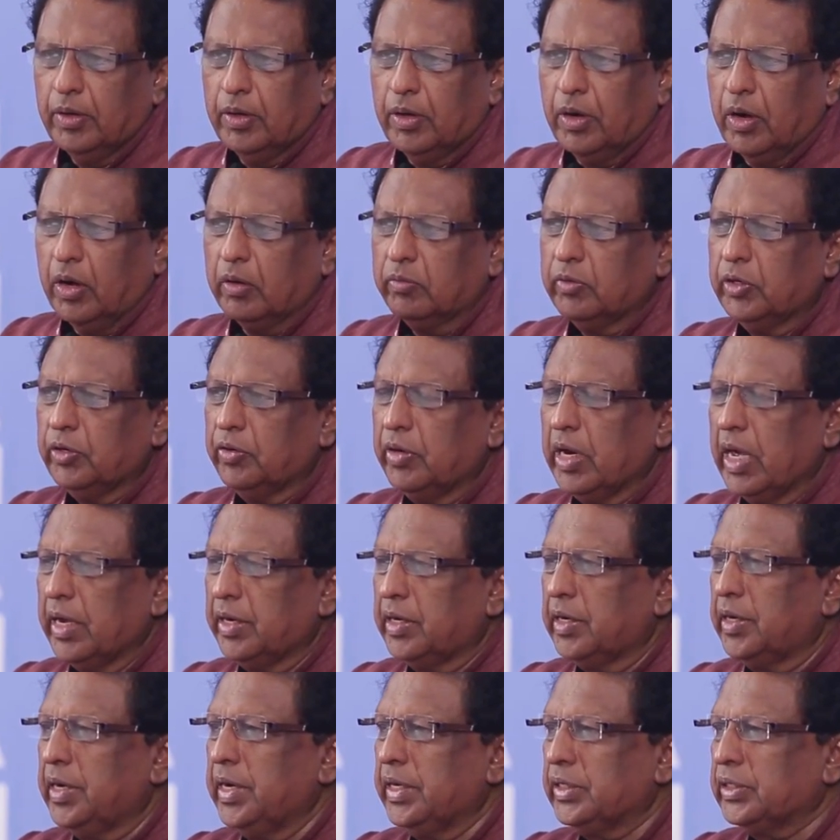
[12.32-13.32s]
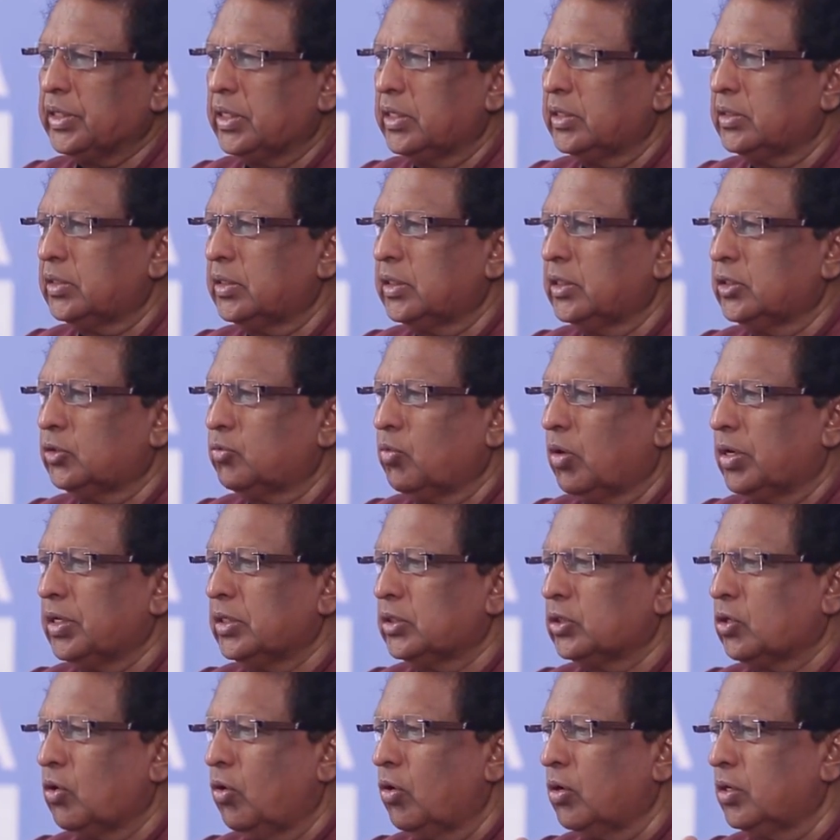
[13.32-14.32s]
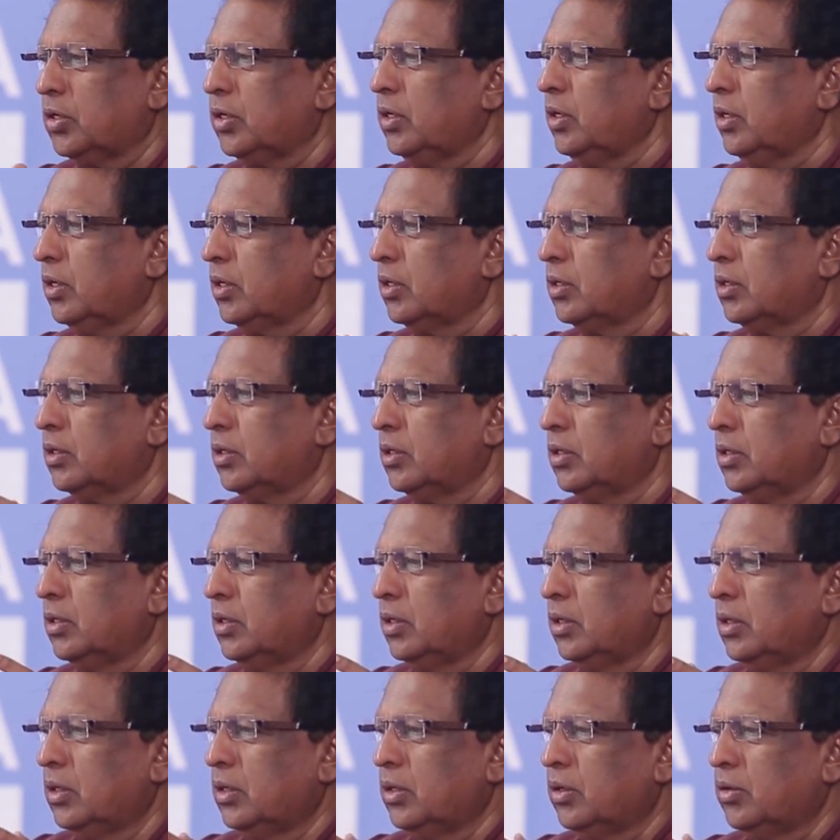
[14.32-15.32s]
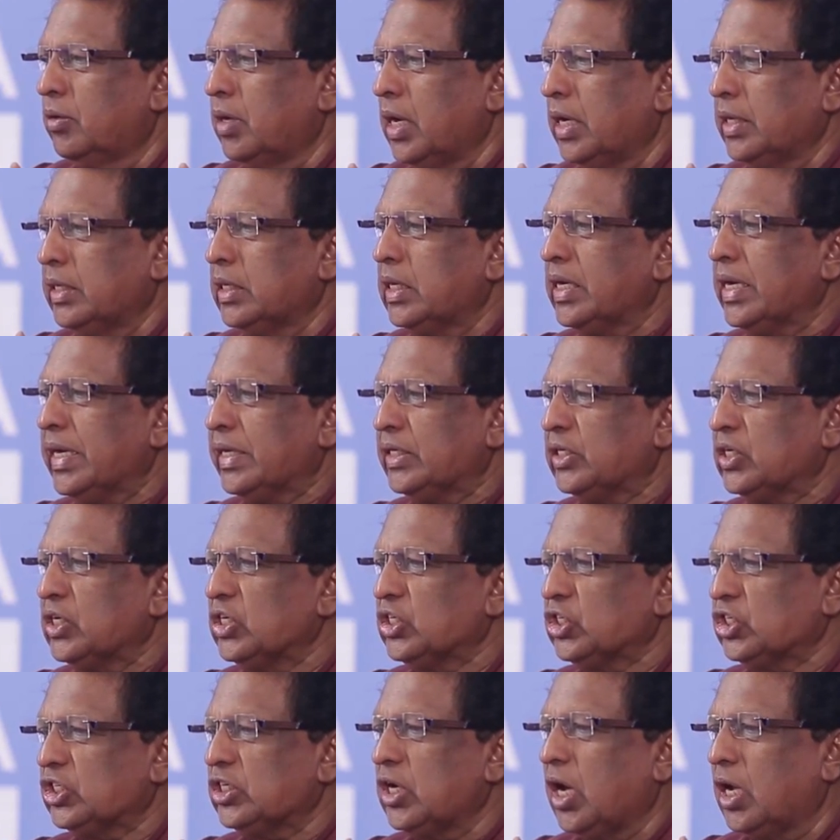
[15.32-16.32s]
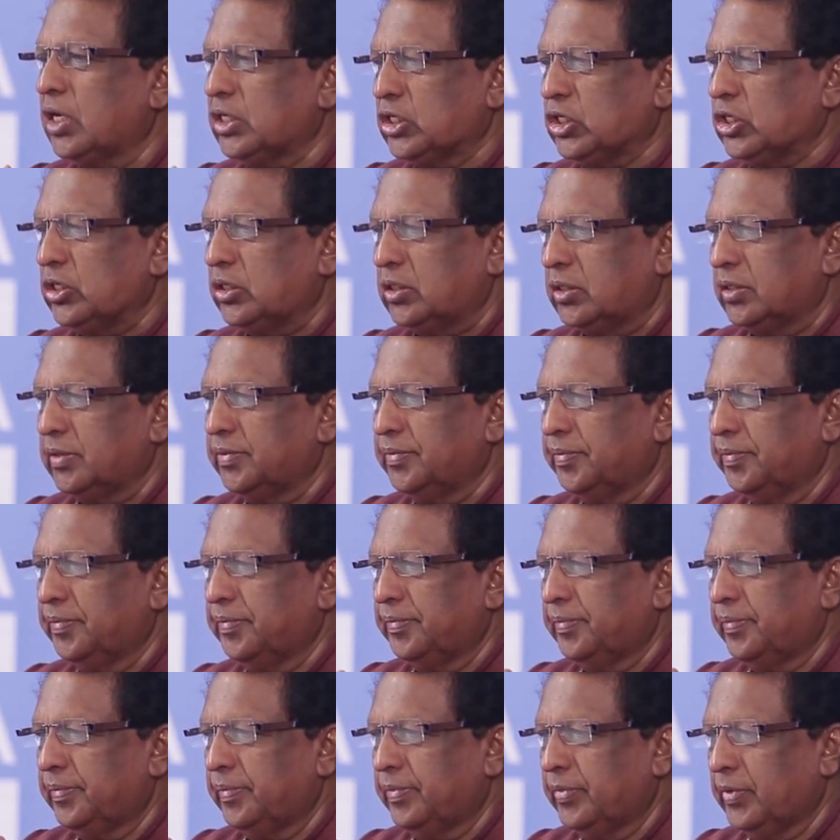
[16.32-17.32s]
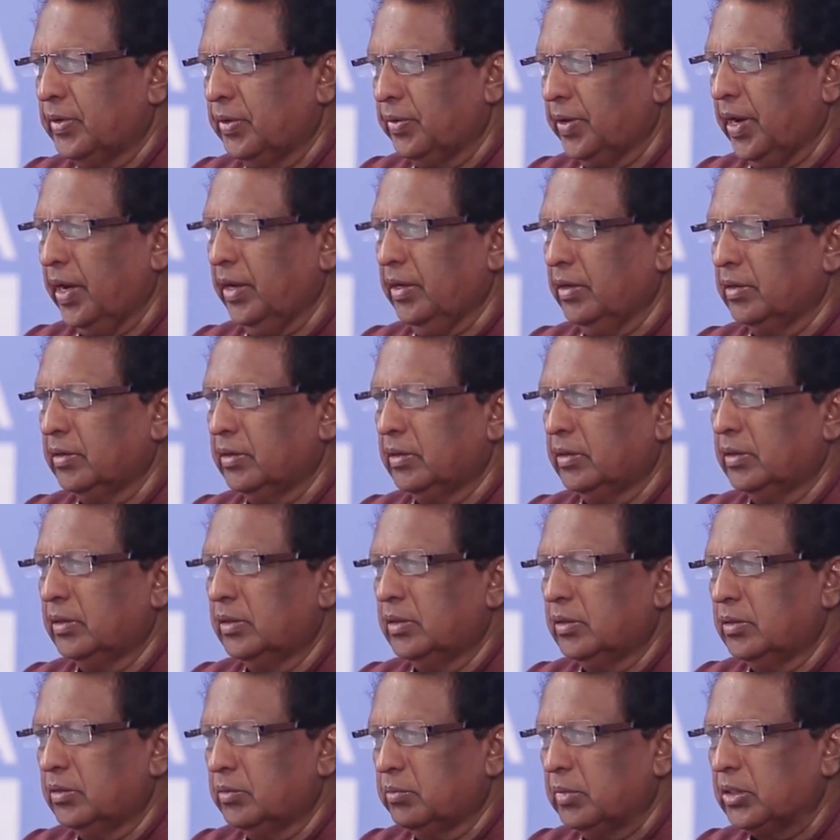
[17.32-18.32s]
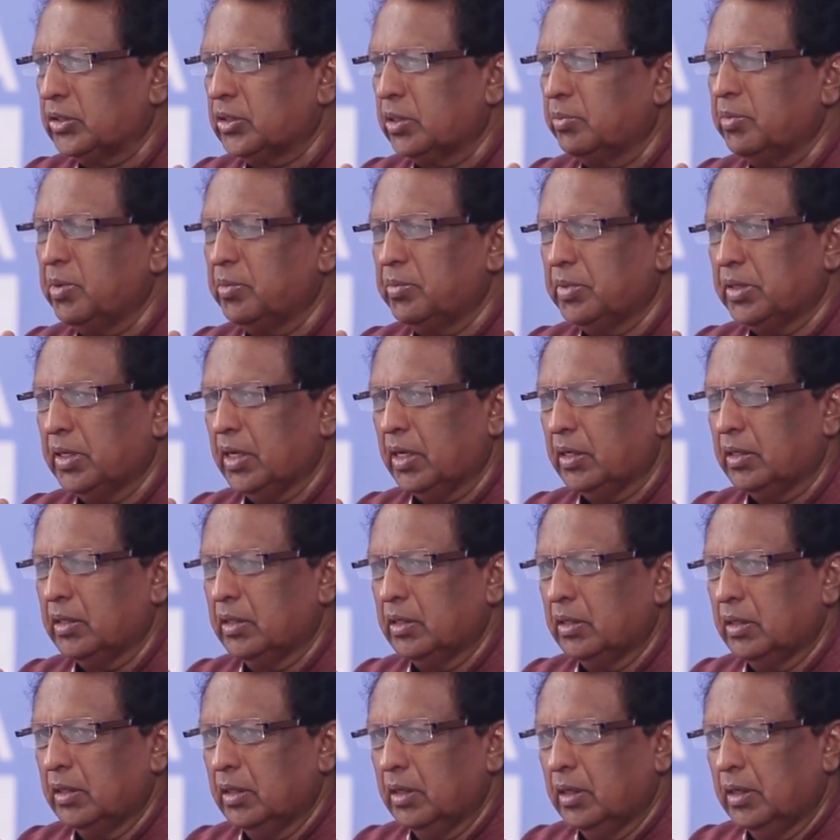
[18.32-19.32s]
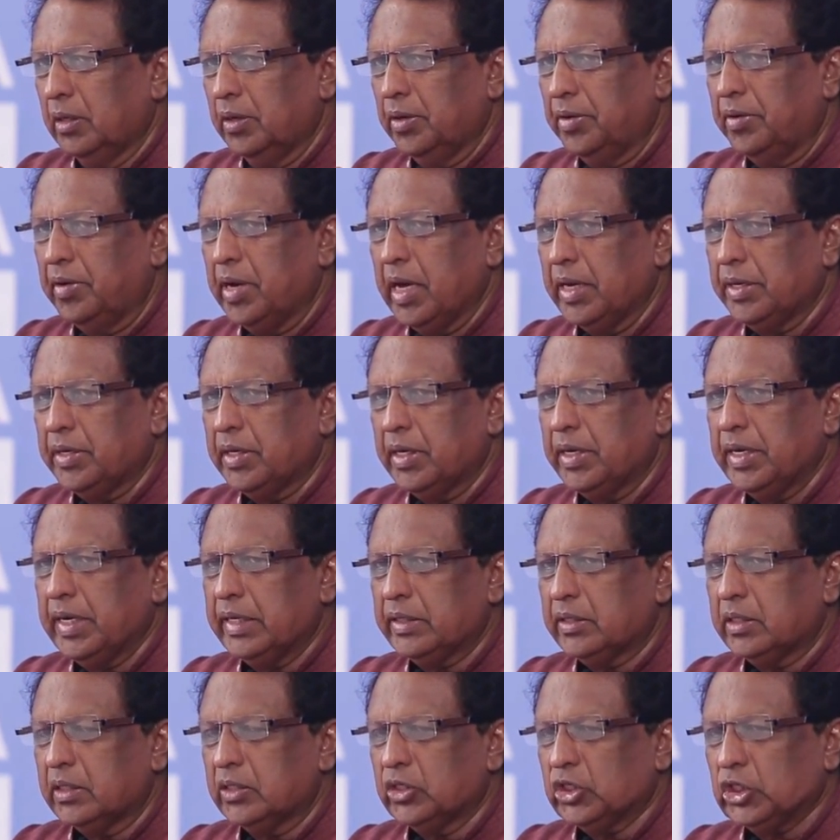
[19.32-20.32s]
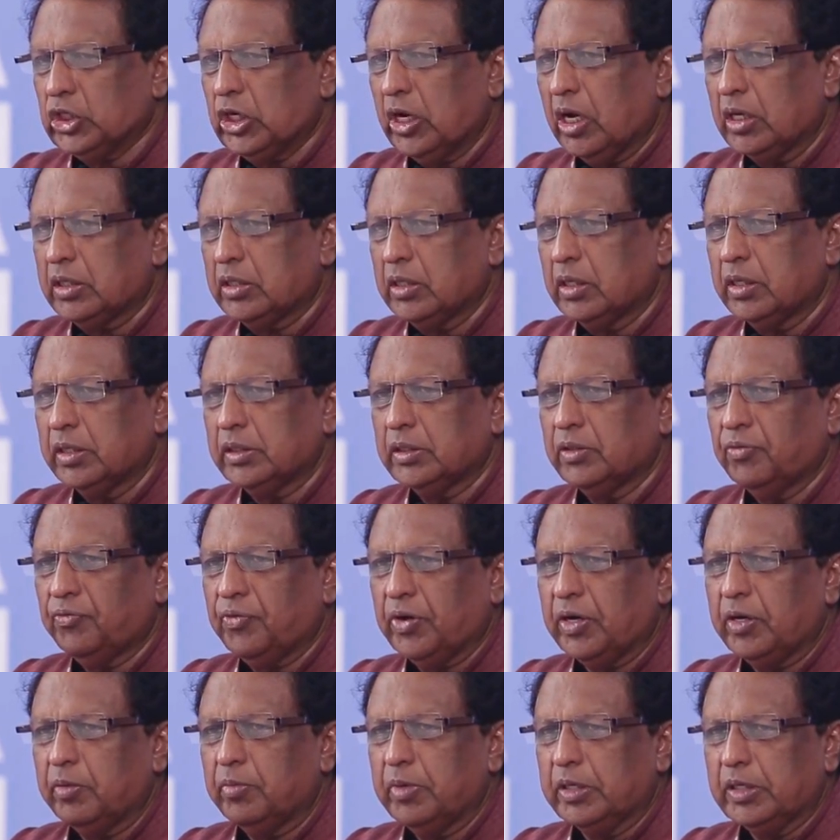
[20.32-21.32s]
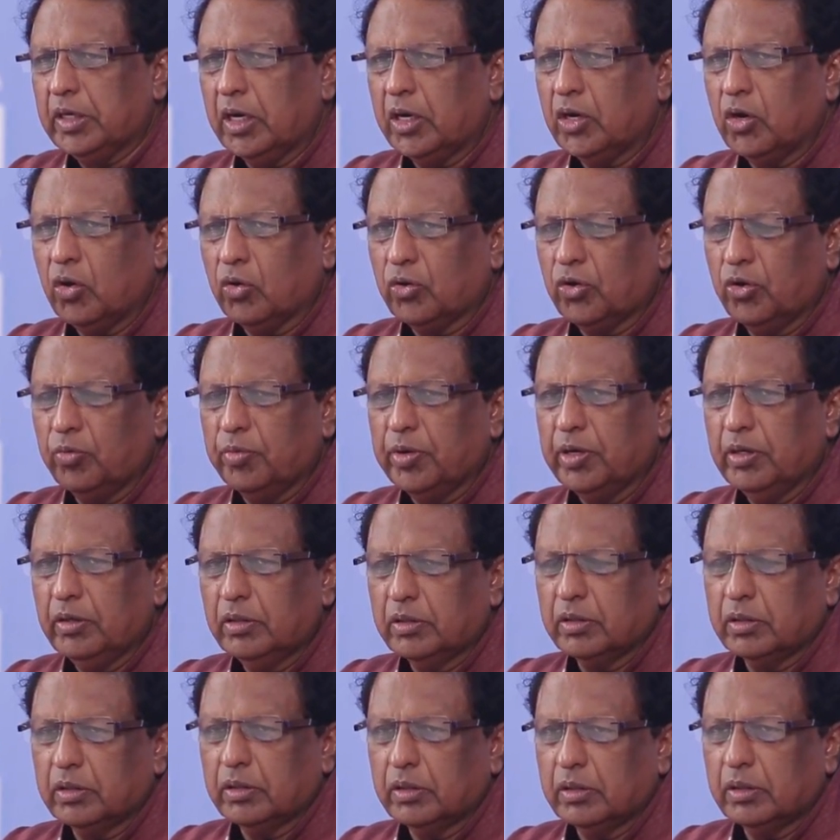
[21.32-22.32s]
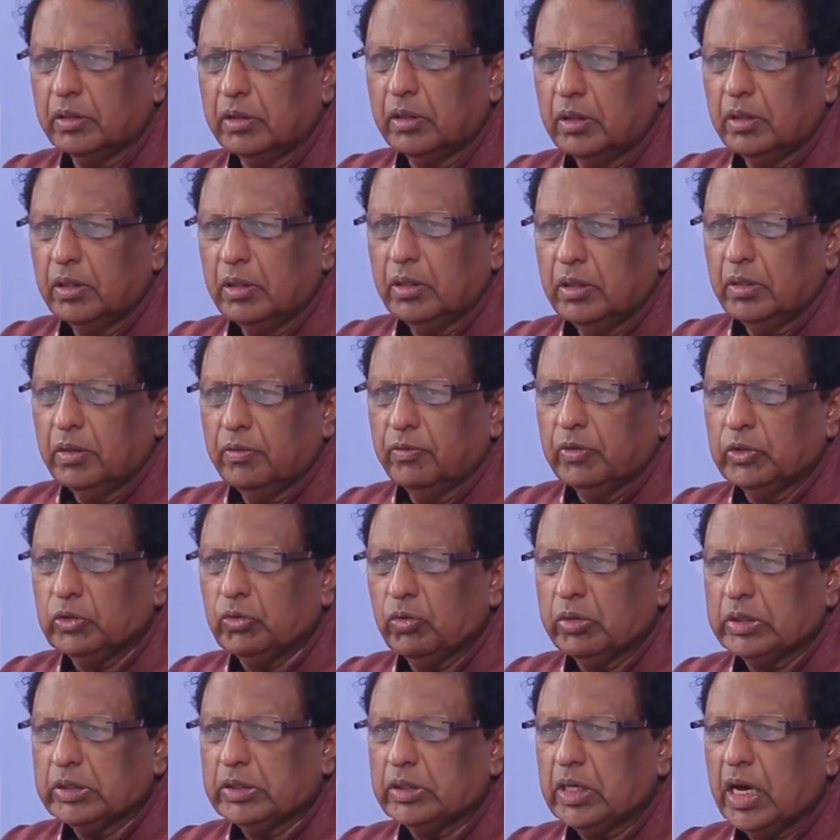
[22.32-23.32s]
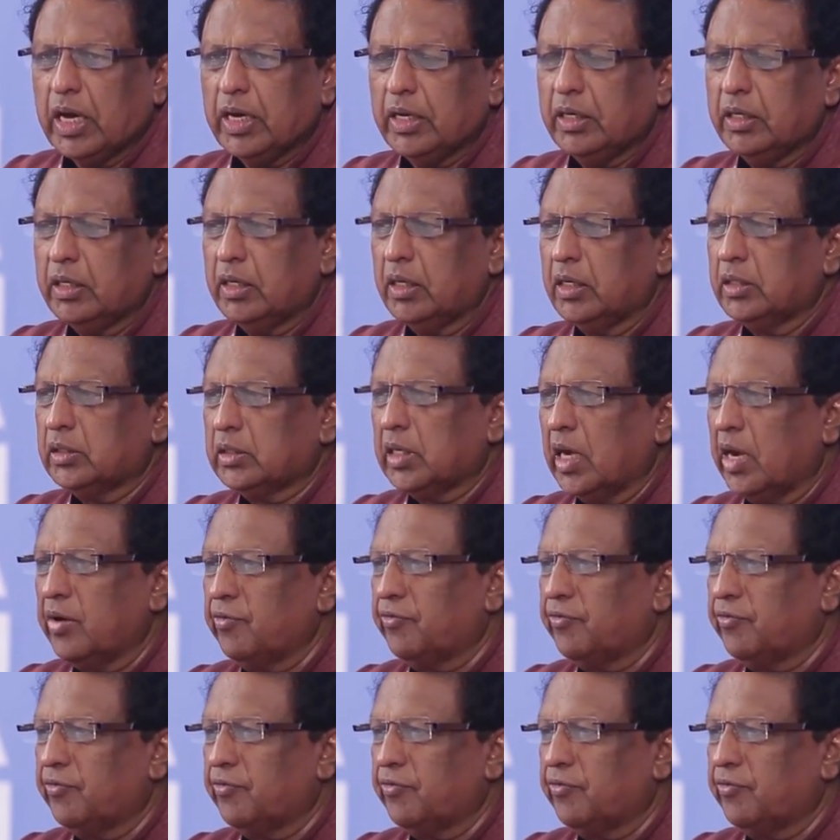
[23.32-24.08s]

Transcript: of the United Nations is what is called the United Nations Charter. Okay? You must remember that. United Nations Charter is the fundamental document which was signed in San